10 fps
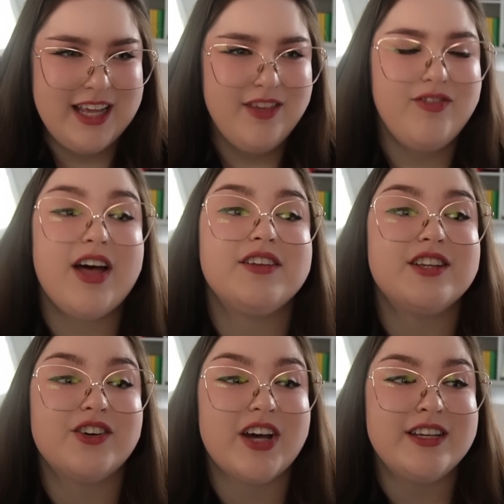He felt
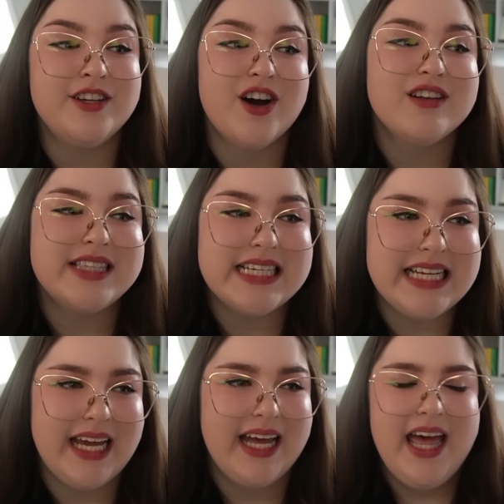the
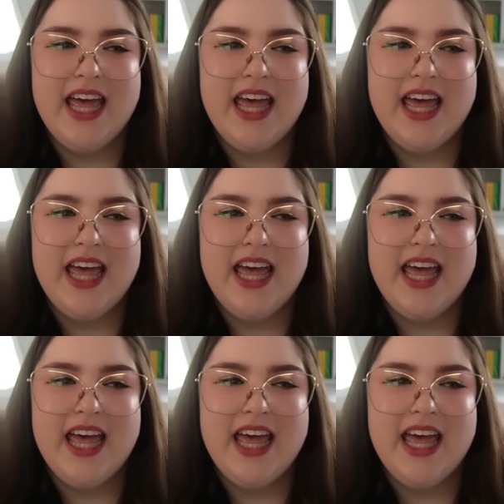grandiosity.